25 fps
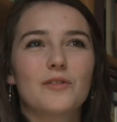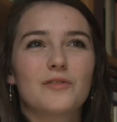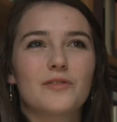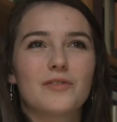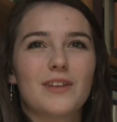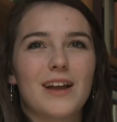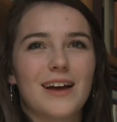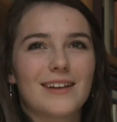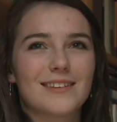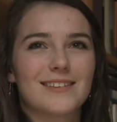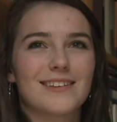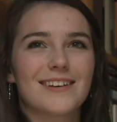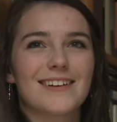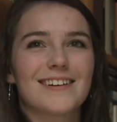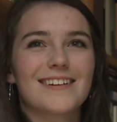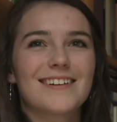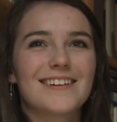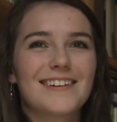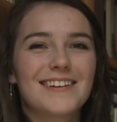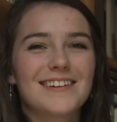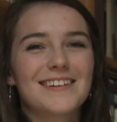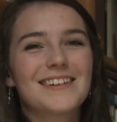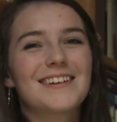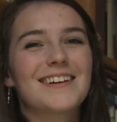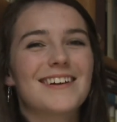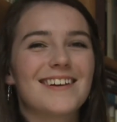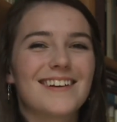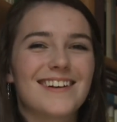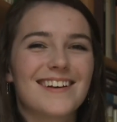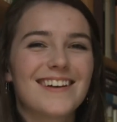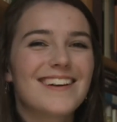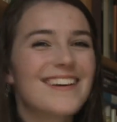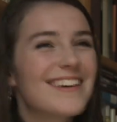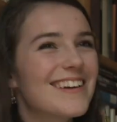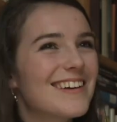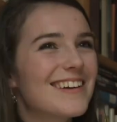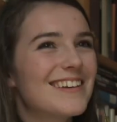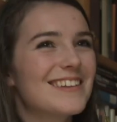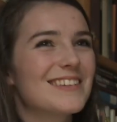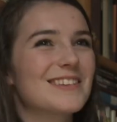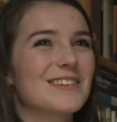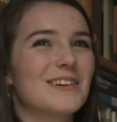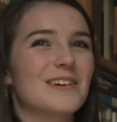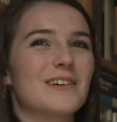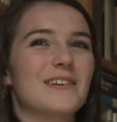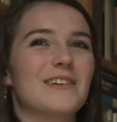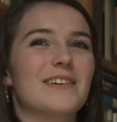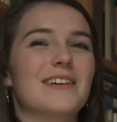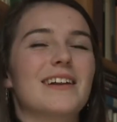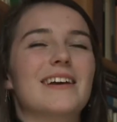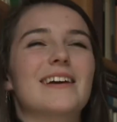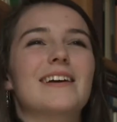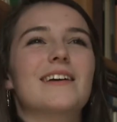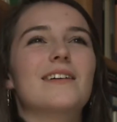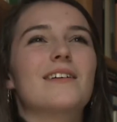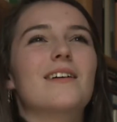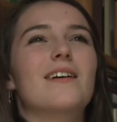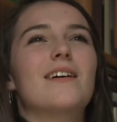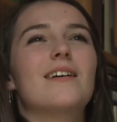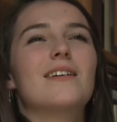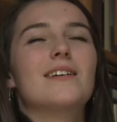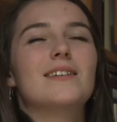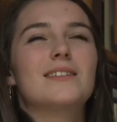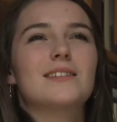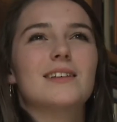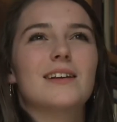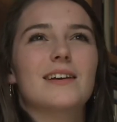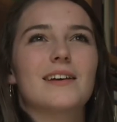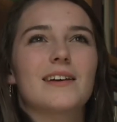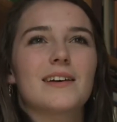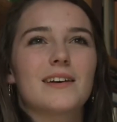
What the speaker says: flatter. So of course,